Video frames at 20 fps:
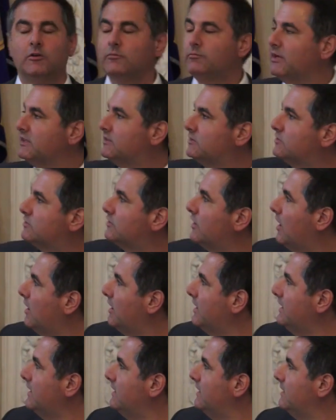But
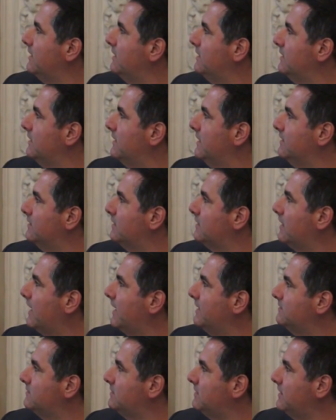starting in the
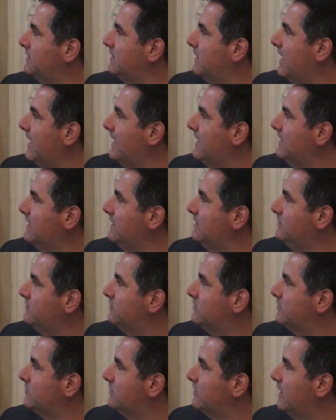
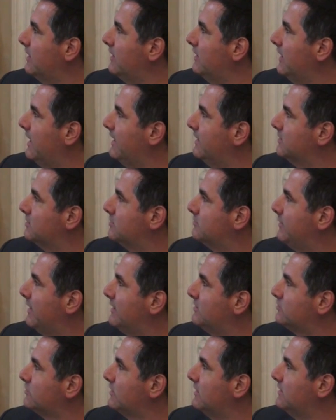1980s, and
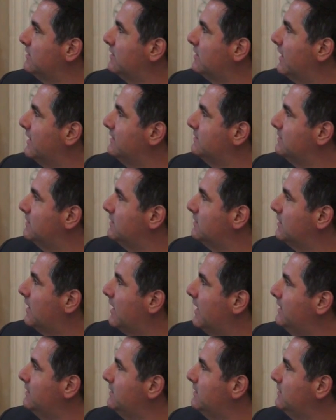especially in the
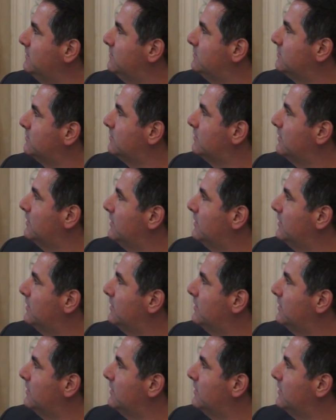1990s,